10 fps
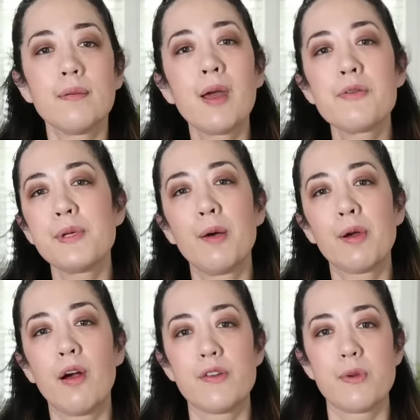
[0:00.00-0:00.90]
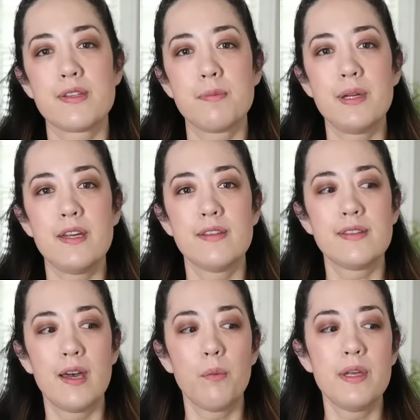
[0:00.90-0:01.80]
Sometimes we come across recipes
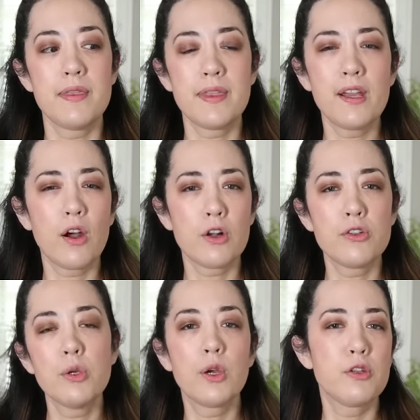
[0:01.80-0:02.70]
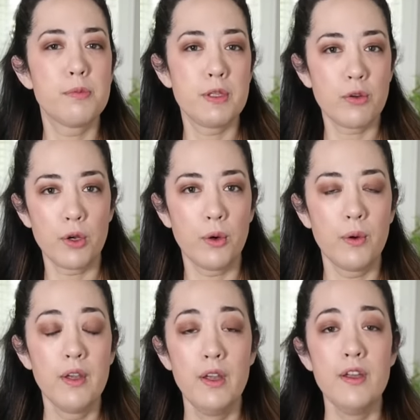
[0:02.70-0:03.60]
that we think are too good to be
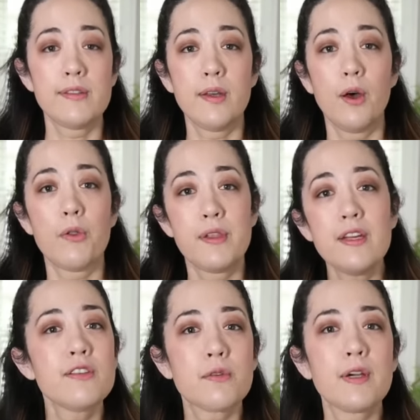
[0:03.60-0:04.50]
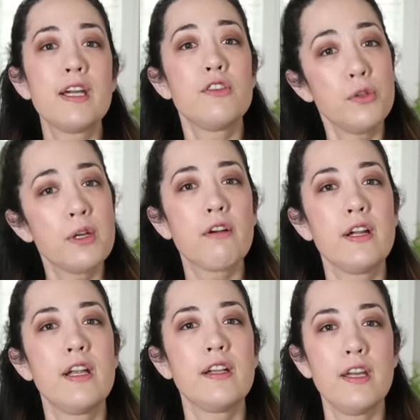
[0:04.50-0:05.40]
true. So these three two
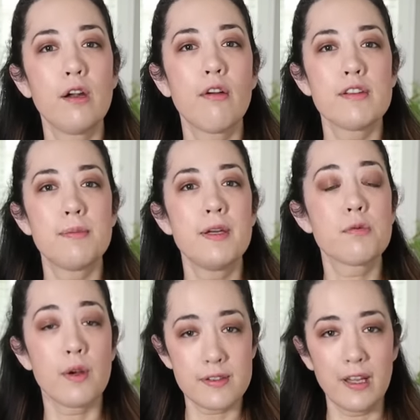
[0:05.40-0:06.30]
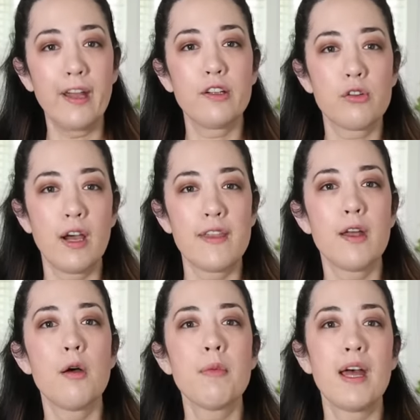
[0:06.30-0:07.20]
ingredient keto recipes, we're excited to try
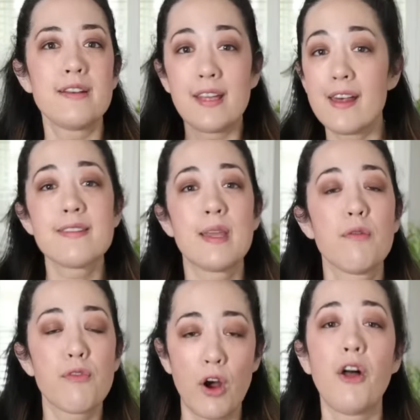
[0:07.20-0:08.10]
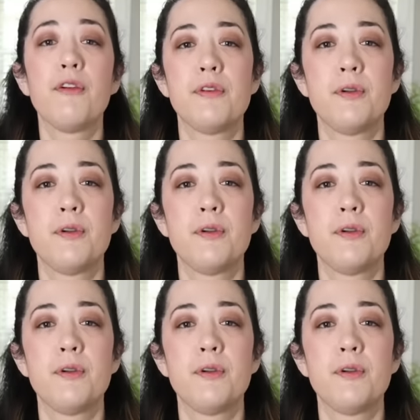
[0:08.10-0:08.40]
them and test them for all of